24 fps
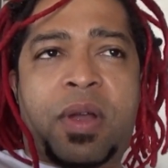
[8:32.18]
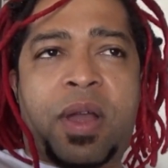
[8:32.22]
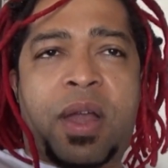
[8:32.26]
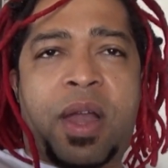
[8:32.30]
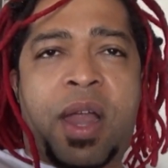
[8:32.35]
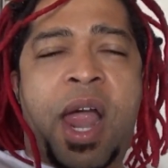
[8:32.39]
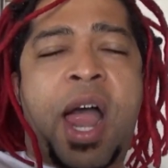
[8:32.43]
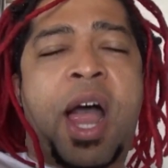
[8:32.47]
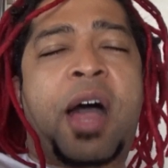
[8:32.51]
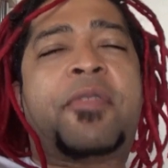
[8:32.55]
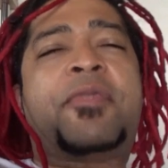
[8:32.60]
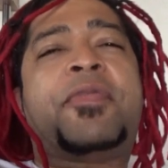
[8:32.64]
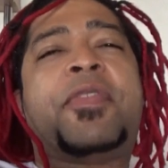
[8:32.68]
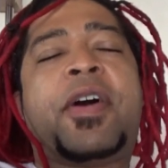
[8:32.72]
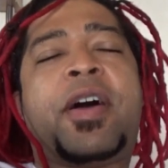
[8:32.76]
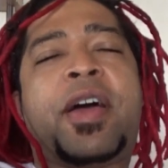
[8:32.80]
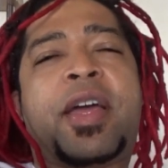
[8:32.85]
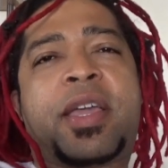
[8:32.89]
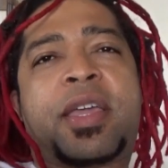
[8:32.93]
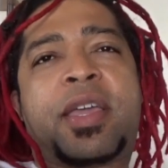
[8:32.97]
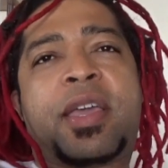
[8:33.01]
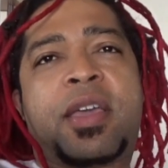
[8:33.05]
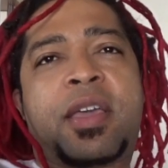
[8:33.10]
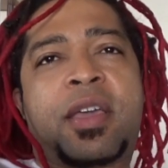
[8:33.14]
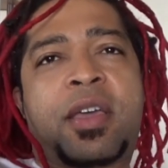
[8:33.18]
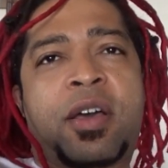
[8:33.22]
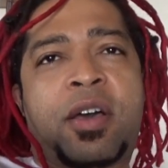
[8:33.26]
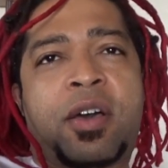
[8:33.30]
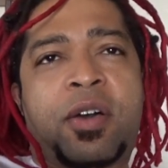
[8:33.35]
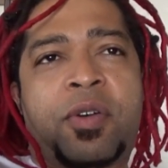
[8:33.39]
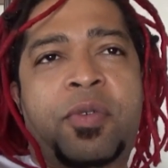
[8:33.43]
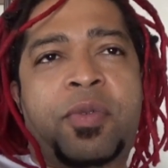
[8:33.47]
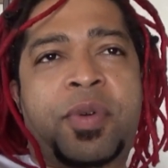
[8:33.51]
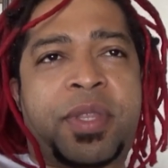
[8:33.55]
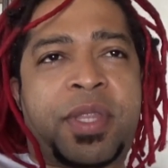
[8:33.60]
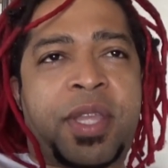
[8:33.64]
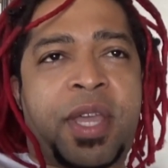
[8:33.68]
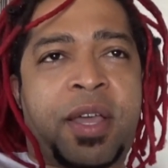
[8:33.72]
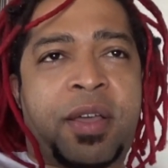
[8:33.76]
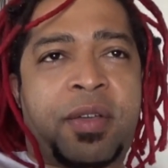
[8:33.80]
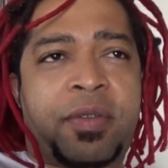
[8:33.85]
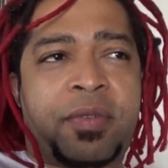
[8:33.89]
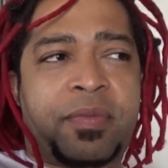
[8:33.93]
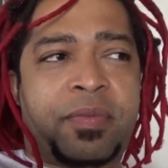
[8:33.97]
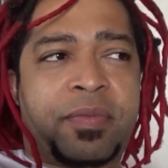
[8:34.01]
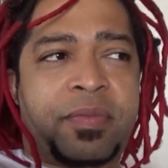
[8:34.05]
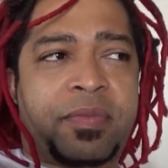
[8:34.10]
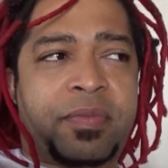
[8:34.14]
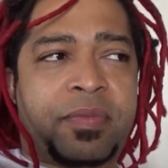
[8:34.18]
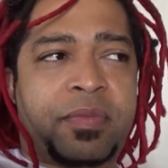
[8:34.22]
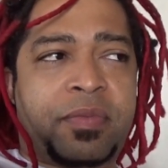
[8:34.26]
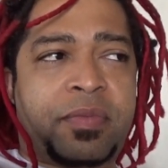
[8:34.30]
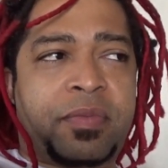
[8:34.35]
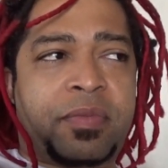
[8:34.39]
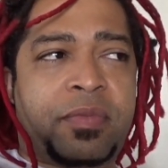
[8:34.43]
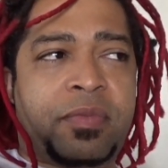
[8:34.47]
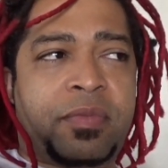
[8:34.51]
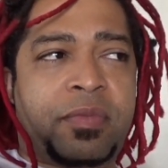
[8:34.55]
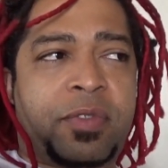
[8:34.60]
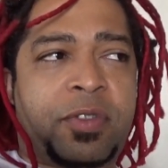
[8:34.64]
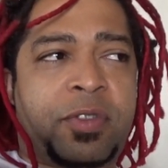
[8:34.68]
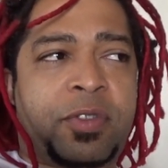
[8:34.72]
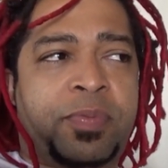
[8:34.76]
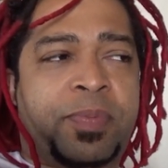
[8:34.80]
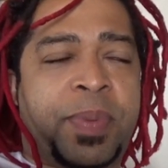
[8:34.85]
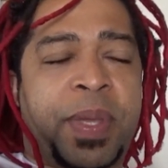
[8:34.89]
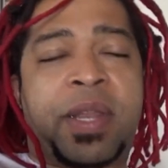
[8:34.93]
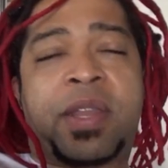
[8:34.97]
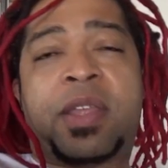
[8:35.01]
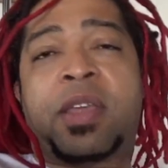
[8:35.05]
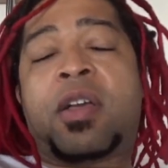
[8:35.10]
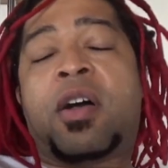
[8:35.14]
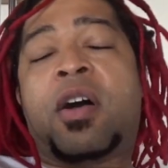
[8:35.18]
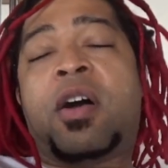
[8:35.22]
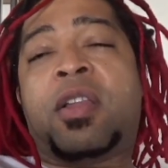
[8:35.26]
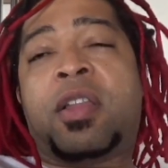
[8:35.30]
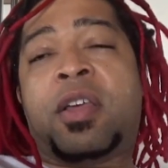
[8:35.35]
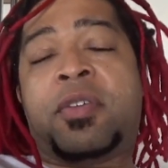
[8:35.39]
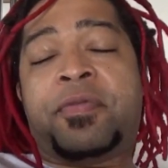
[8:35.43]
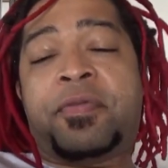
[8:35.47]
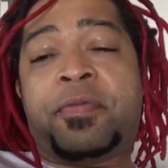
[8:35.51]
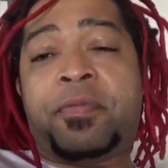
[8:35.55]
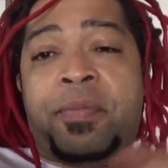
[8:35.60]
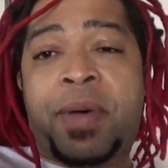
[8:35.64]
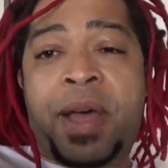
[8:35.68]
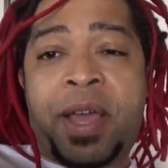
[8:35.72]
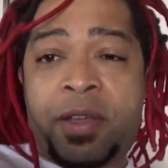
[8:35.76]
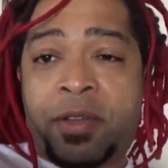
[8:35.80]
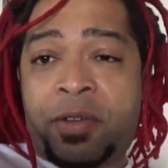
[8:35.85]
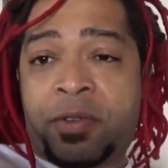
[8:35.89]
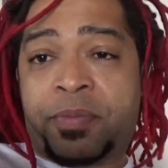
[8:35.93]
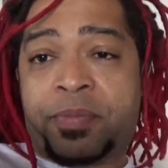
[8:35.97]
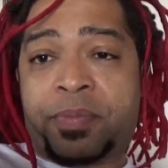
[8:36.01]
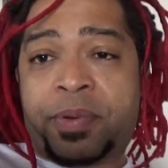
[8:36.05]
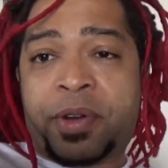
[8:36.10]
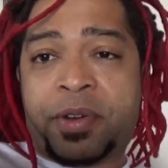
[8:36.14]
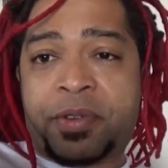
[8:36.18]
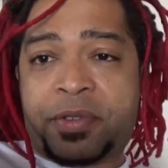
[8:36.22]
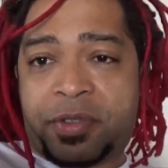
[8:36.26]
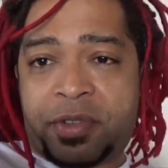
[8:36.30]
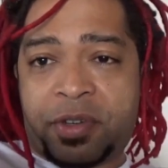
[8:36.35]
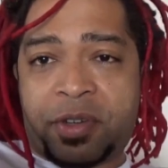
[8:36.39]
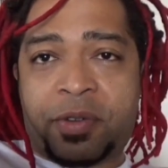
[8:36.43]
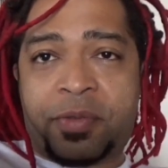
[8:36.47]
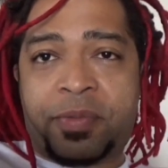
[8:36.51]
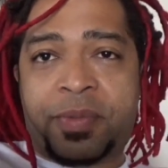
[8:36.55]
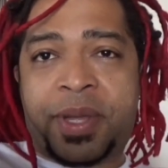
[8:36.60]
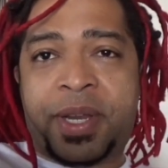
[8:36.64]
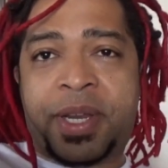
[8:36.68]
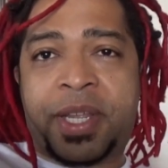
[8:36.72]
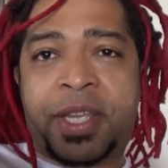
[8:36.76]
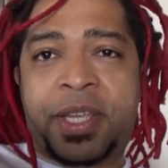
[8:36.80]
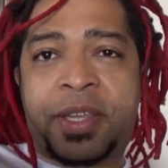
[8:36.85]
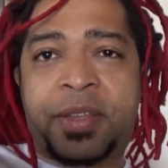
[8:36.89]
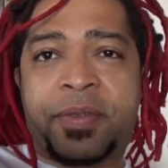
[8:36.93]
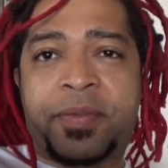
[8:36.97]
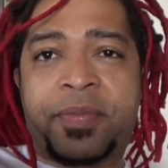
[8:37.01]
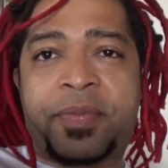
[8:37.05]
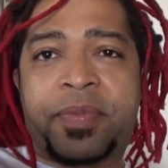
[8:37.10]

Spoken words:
how far I can go without spending all of my own personal money,